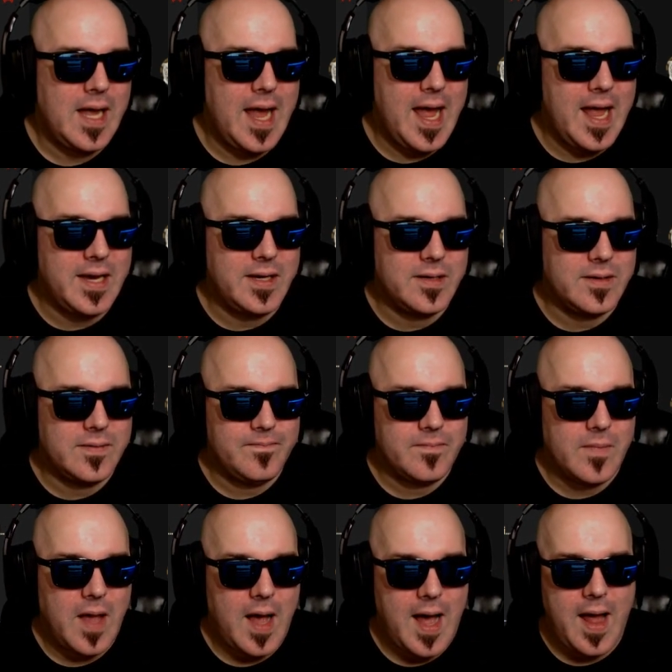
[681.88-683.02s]
And
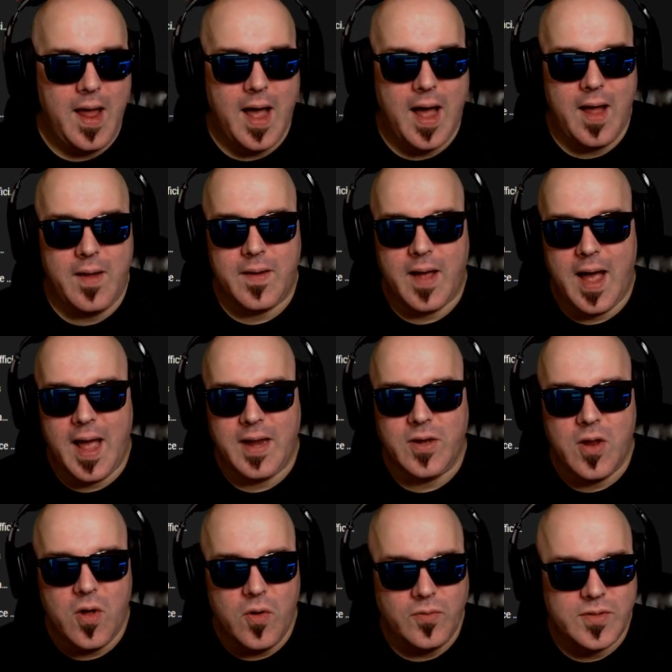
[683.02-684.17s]
I
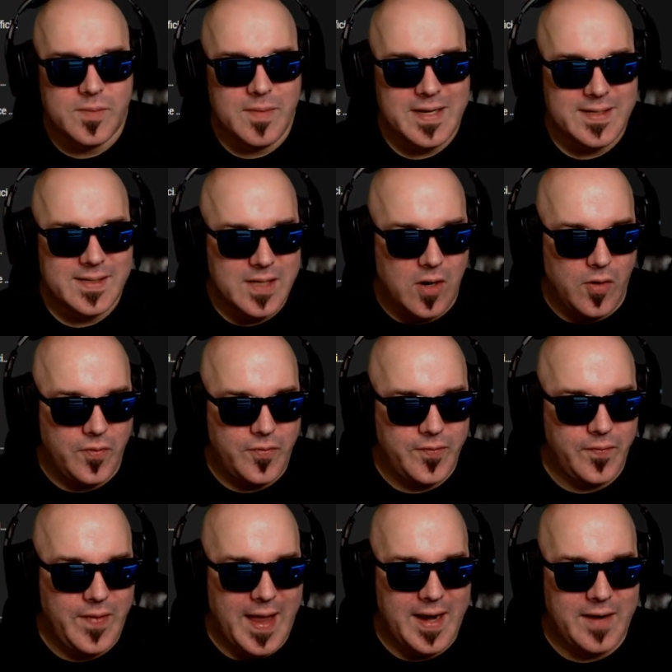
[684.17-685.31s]
know to myself
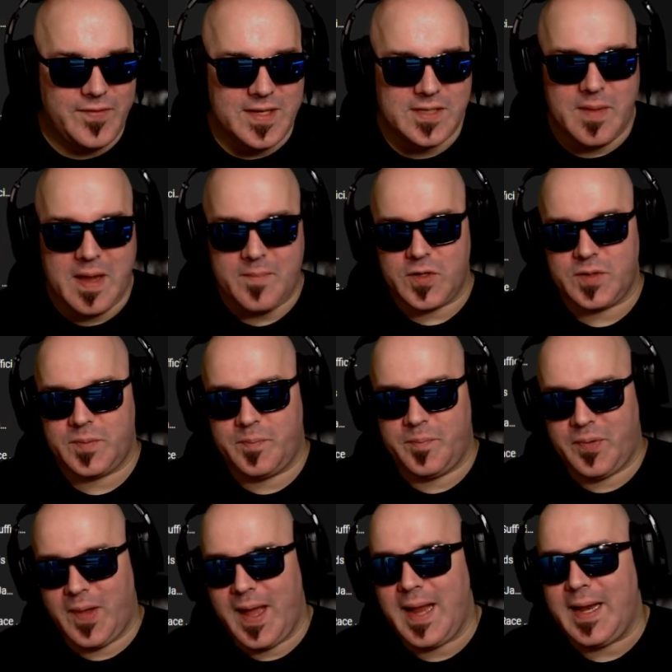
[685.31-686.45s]
that if these members
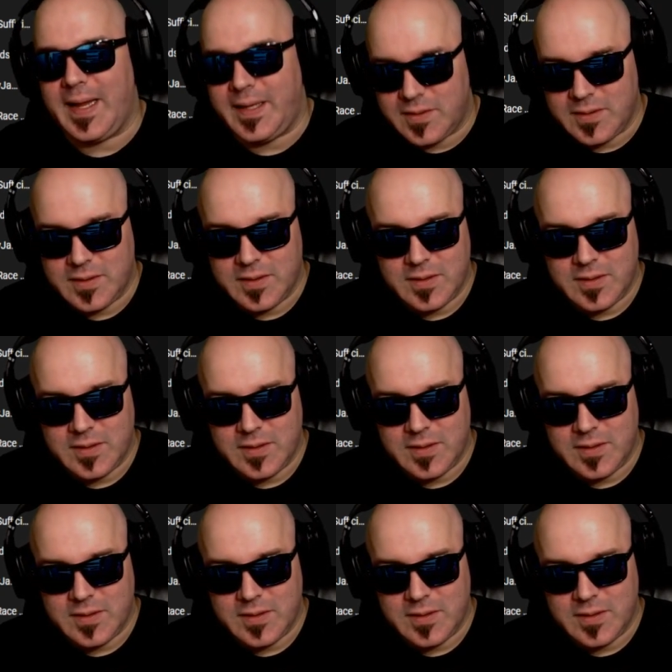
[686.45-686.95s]
played it,